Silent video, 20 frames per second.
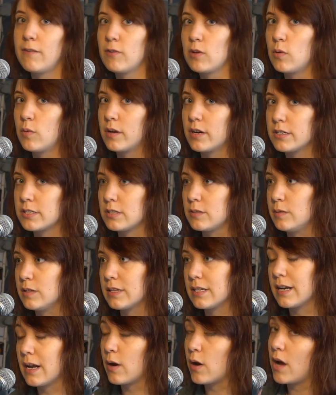you want to do
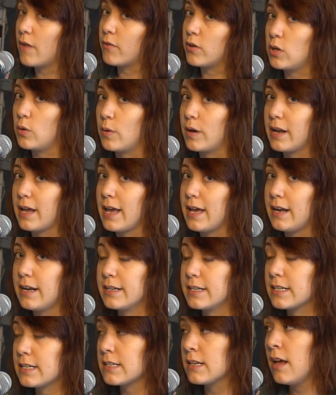with it, however you want to
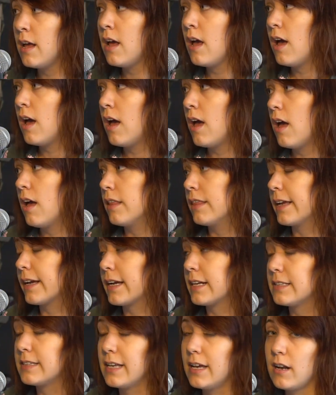edit it. Like
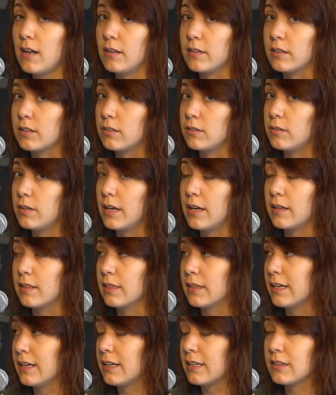I said, I'll include a
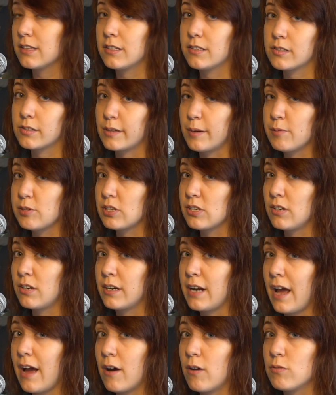link in the description
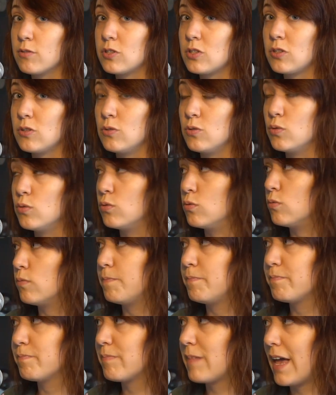on how to
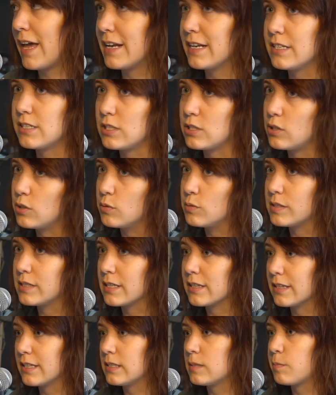edit
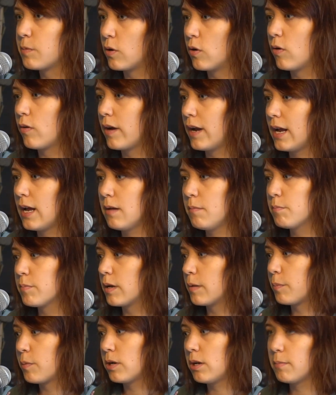using this program,
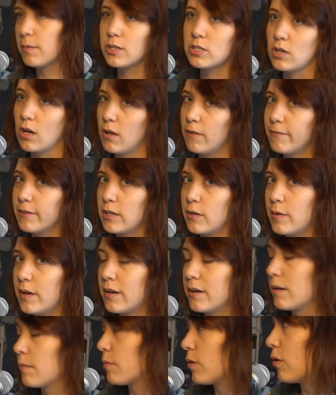but pretty much all video
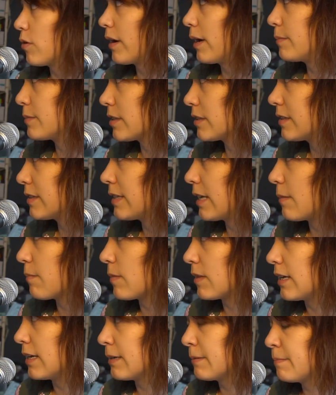editing programs are the same
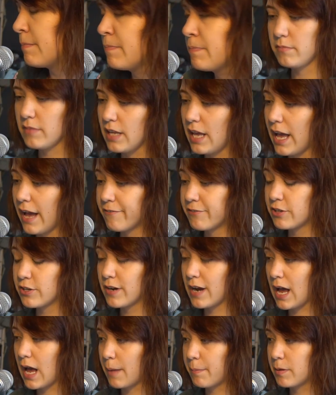thing. After
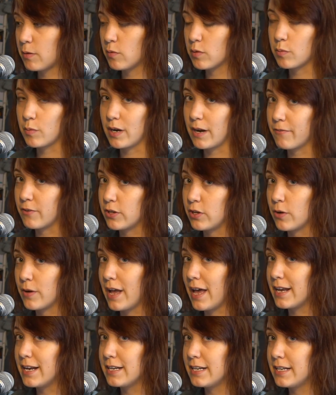you're happy with whatever your edit